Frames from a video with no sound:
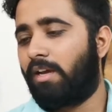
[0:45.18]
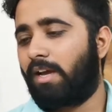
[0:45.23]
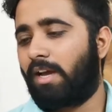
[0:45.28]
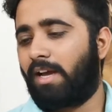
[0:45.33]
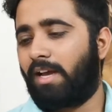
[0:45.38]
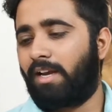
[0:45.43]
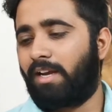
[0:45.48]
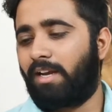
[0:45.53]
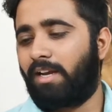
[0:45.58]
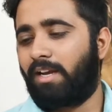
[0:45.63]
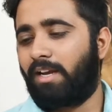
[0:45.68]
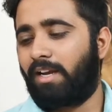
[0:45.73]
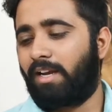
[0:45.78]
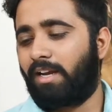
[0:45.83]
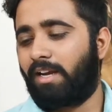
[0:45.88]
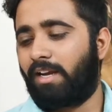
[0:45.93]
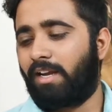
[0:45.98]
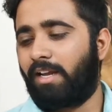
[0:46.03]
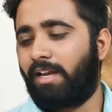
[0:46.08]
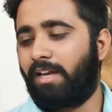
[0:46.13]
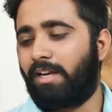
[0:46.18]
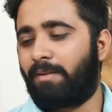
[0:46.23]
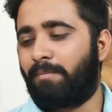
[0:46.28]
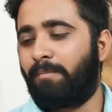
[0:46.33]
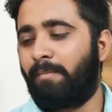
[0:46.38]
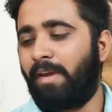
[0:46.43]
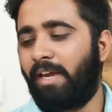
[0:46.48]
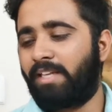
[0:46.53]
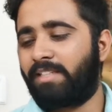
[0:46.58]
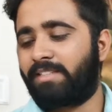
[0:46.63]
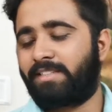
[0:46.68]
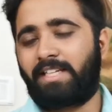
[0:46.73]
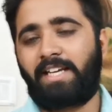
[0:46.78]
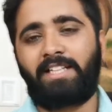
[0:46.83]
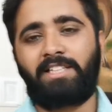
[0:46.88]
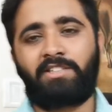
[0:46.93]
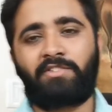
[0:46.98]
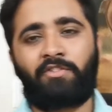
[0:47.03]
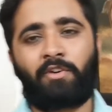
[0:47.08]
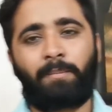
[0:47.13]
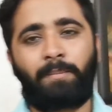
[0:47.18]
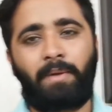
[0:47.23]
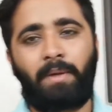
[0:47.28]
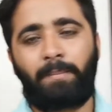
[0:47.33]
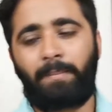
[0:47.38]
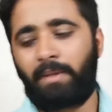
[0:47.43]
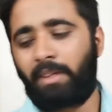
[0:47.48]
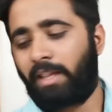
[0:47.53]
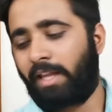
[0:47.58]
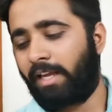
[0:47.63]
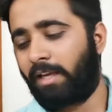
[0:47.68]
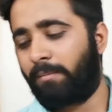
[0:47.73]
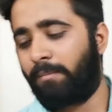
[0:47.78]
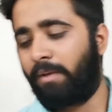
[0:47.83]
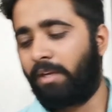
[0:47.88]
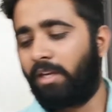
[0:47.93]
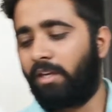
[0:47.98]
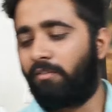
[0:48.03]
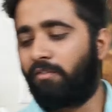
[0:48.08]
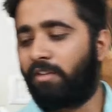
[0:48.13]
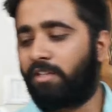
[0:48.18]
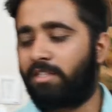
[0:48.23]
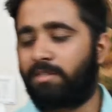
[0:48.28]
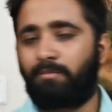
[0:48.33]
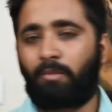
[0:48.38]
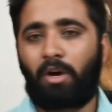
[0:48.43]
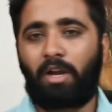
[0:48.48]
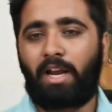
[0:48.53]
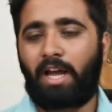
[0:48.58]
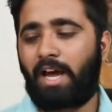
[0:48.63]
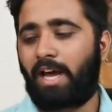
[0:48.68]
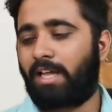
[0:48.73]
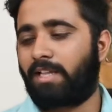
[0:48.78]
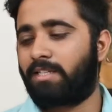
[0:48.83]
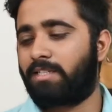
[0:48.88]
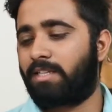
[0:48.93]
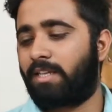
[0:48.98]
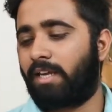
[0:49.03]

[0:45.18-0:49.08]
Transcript: And it makes sense for people like me with small hands.